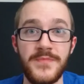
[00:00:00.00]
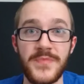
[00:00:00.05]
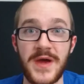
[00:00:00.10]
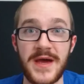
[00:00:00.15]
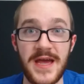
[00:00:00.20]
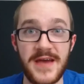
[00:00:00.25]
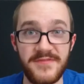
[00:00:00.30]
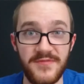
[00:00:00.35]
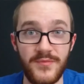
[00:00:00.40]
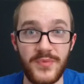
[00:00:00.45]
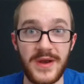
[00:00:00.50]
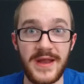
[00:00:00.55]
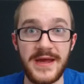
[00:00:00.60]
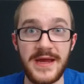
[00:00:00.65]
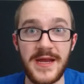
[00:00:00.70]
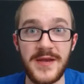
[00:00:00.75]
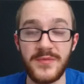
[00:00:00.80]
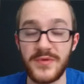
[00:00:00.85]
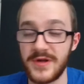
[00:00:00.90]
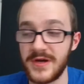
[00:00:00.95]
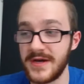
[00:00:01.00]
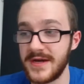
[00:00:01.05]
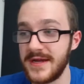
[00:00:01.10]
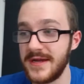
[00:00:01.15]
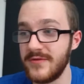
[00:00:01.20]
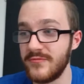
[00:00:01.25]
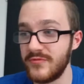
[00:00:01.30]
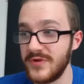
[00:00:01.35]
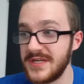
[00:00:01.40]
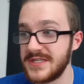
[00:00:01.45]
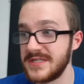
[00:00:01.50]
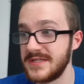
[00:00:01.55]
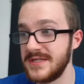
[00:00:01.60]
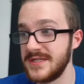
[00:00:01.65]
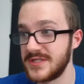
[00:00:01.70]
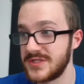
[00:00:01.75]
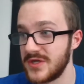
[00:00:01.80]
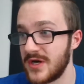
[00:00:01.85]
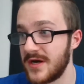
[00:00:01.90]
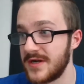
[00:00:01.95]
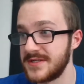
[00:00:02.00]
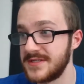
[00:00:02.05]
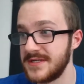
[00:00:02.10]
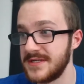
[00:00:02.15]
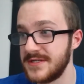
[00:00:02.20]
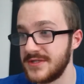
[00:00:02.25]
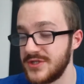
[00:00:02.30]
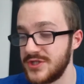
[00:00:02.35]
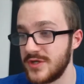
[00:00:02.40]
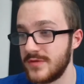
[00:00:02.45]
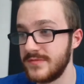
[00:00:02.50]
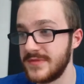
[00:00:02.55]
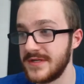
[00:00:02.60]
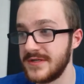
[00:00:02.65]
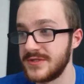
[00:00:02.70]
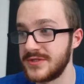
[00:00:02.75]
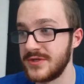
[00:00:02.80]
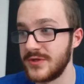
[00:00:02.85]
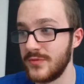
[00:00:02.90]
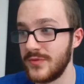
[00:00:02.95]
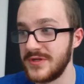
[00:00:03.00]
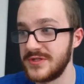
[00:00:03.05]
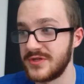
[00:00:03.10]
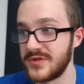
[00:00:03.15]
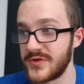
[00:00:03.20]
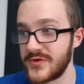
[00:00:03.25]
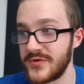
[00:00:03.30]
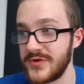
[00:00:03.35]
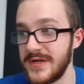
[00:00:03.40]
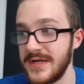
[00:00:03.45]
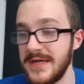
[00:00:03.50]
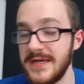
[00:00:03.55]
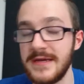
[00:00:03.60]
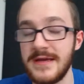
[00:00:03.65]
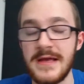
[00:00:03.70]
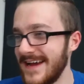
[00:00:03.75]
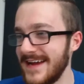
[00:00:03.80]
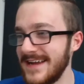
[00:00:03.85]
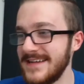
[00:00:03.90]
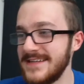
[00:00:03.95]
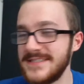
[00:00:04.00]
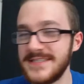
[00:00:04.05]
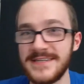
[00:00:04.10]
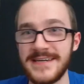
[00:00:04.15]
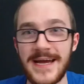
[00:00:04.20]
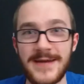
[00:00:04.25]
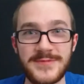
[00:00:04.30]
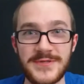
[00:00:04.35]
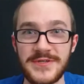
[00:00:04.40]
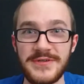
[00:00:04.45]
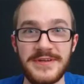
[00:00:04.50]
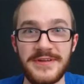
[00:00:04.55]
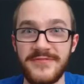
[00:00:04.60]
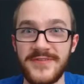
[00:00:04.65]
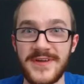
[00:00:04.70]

I haven't played, but I recently started and jumped into The Witcher 3 and uh, absolutely